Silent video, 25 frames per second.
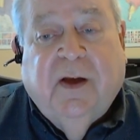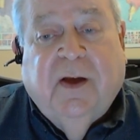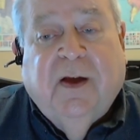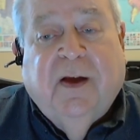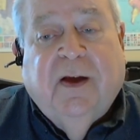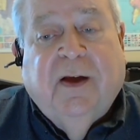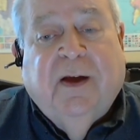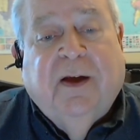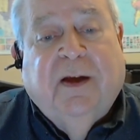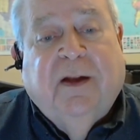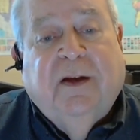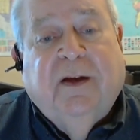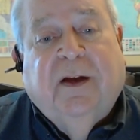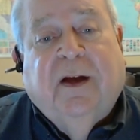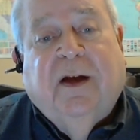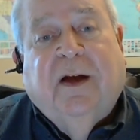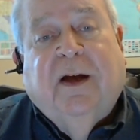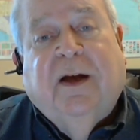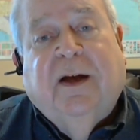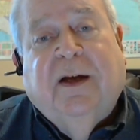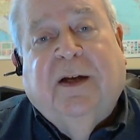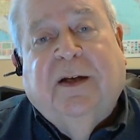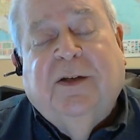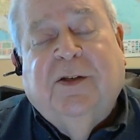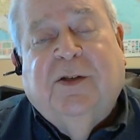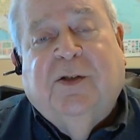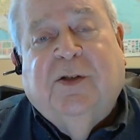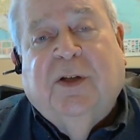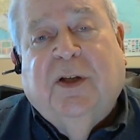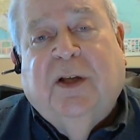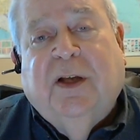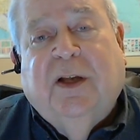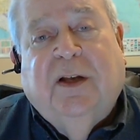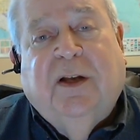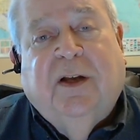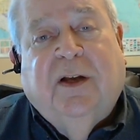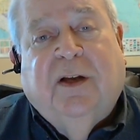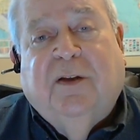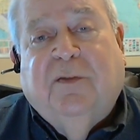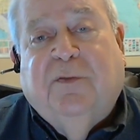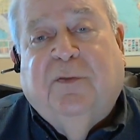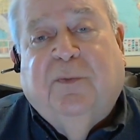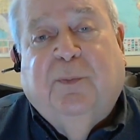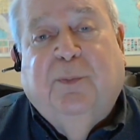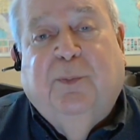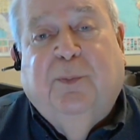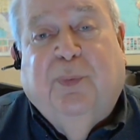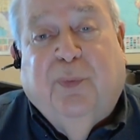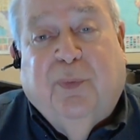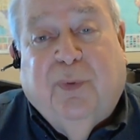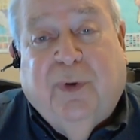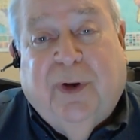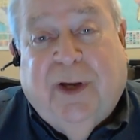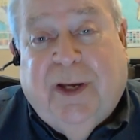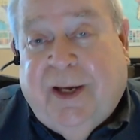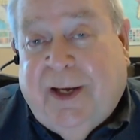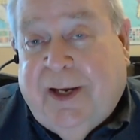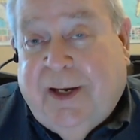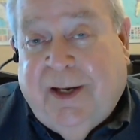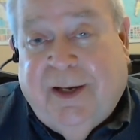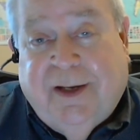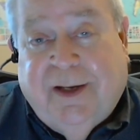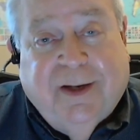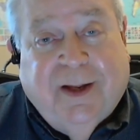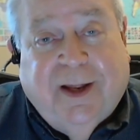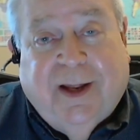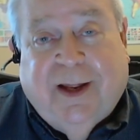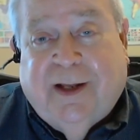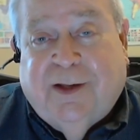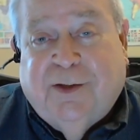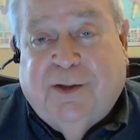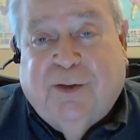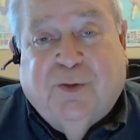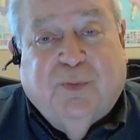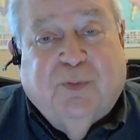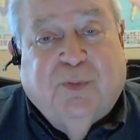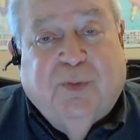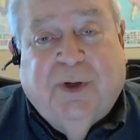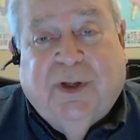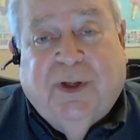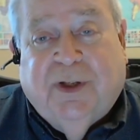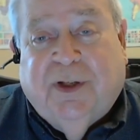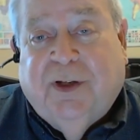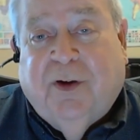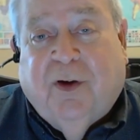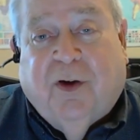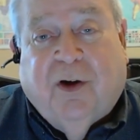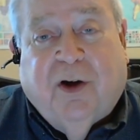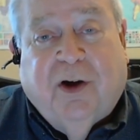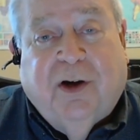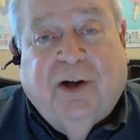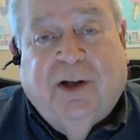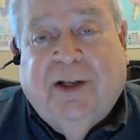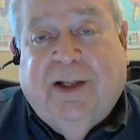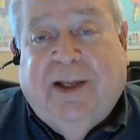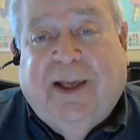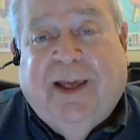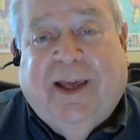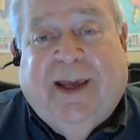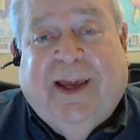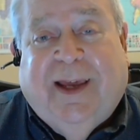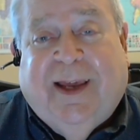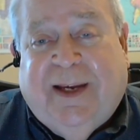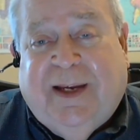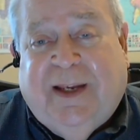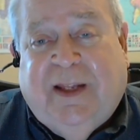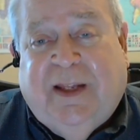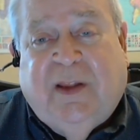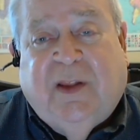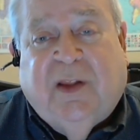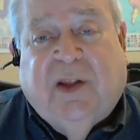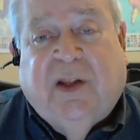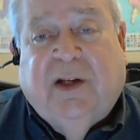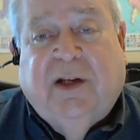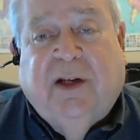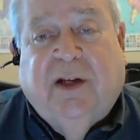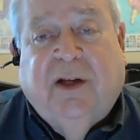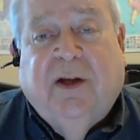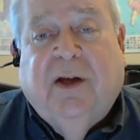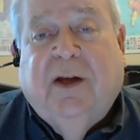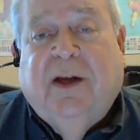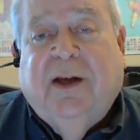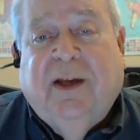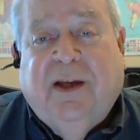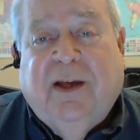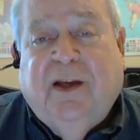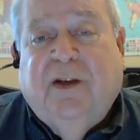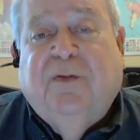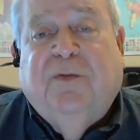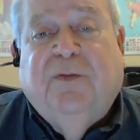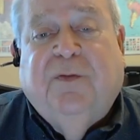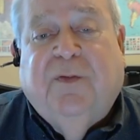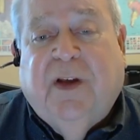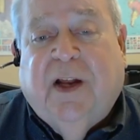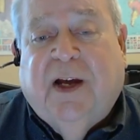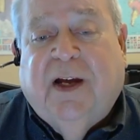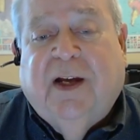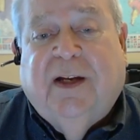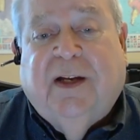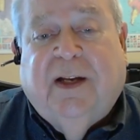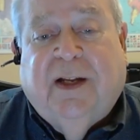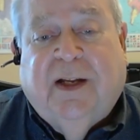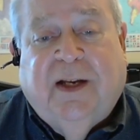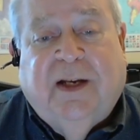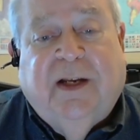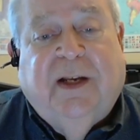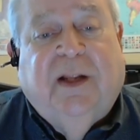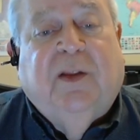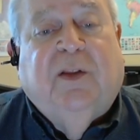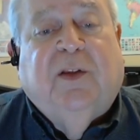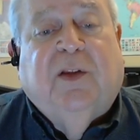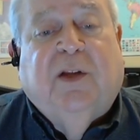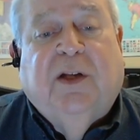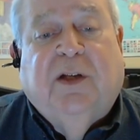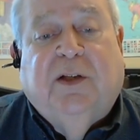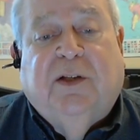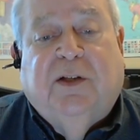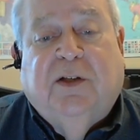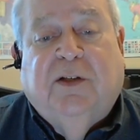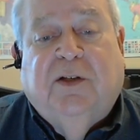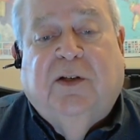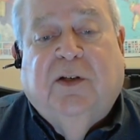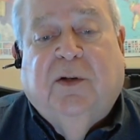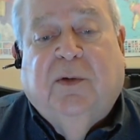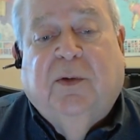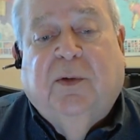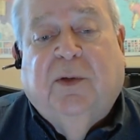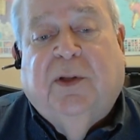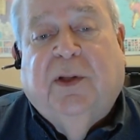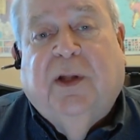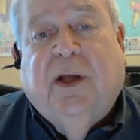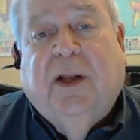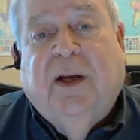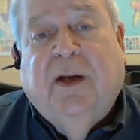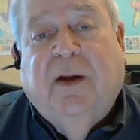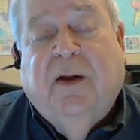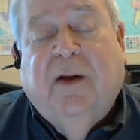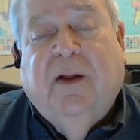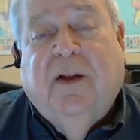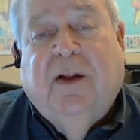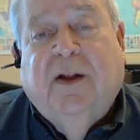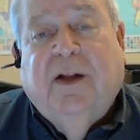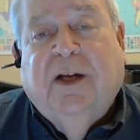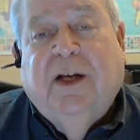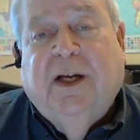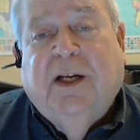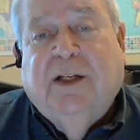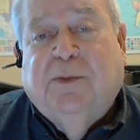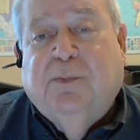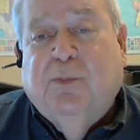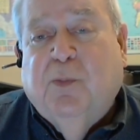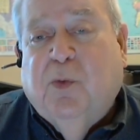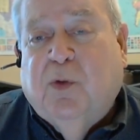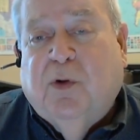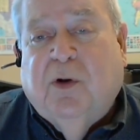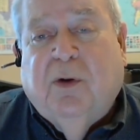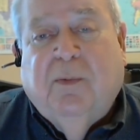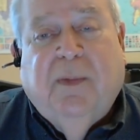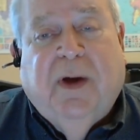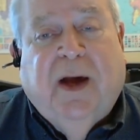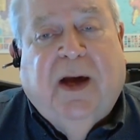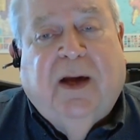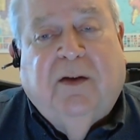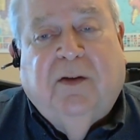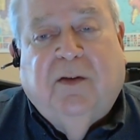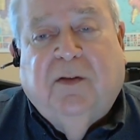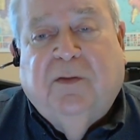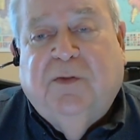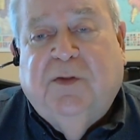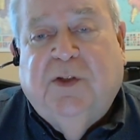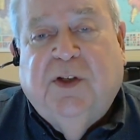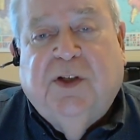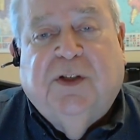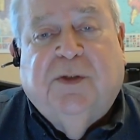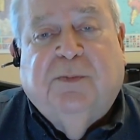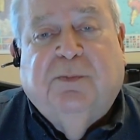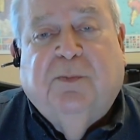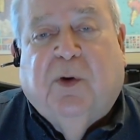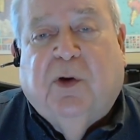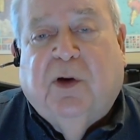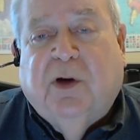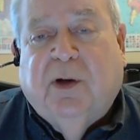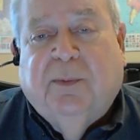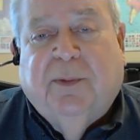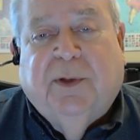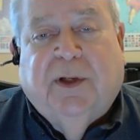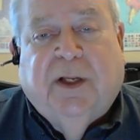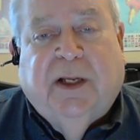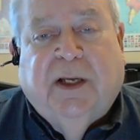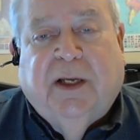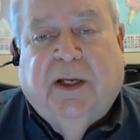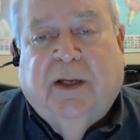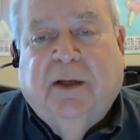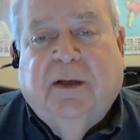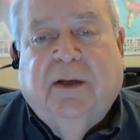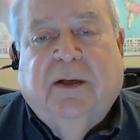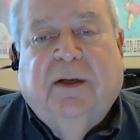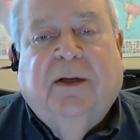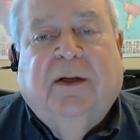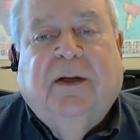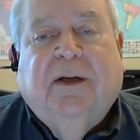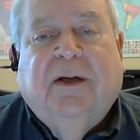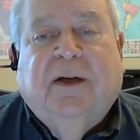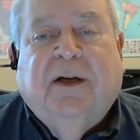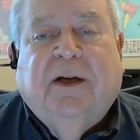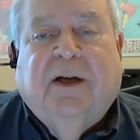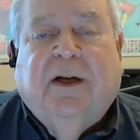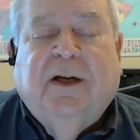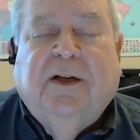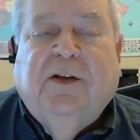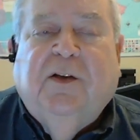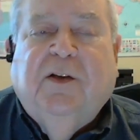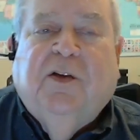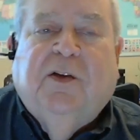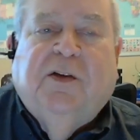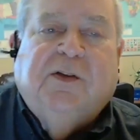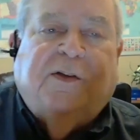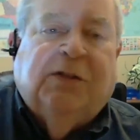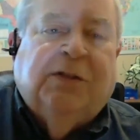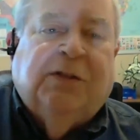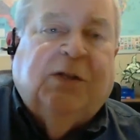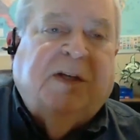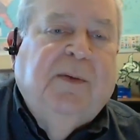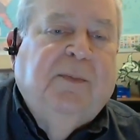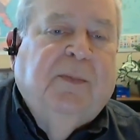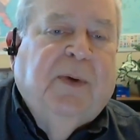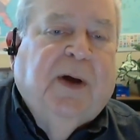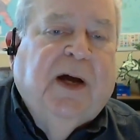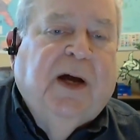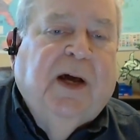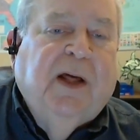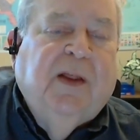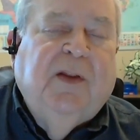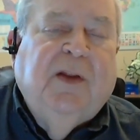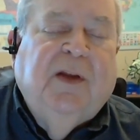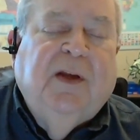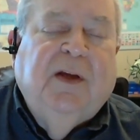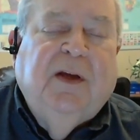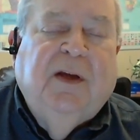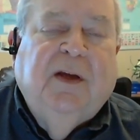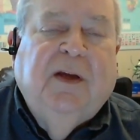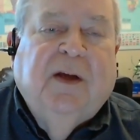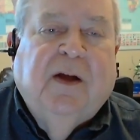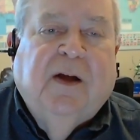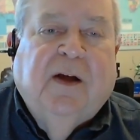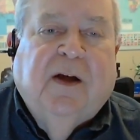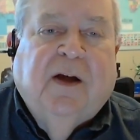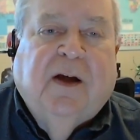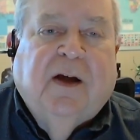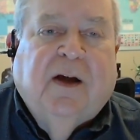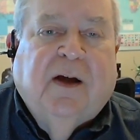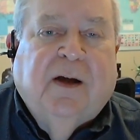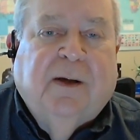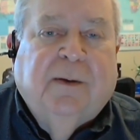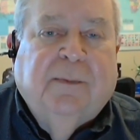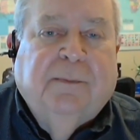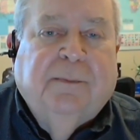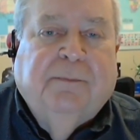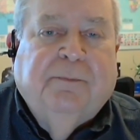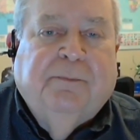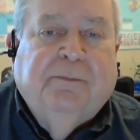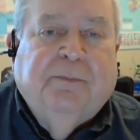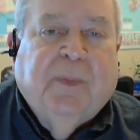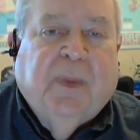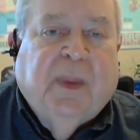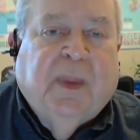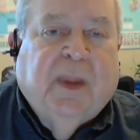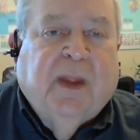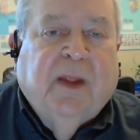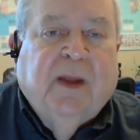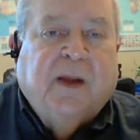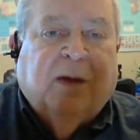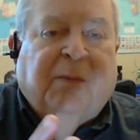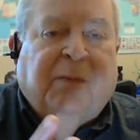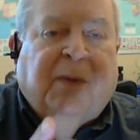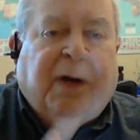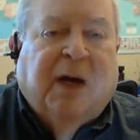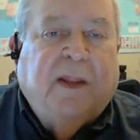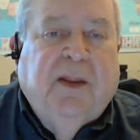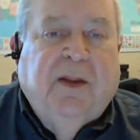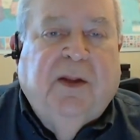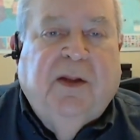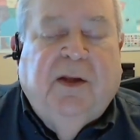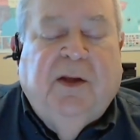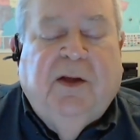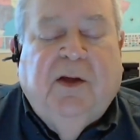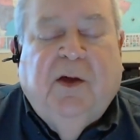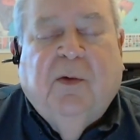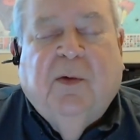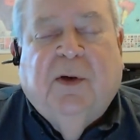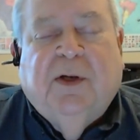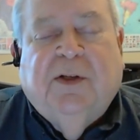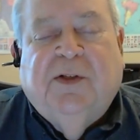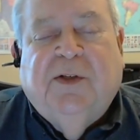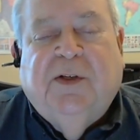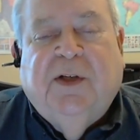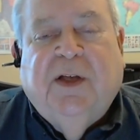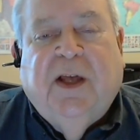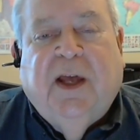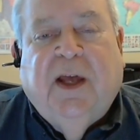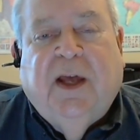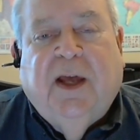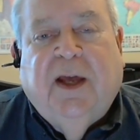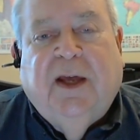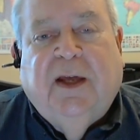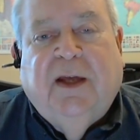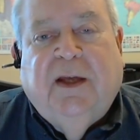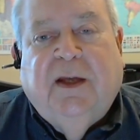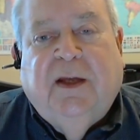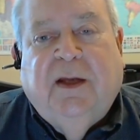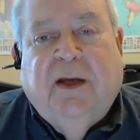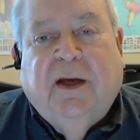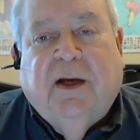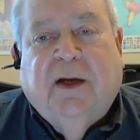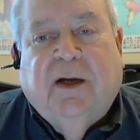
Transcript: And honestly enough, breed has really hardly anything, if not anything, to do with it. It's more a matter of just marbling. And you can see um, by the USDA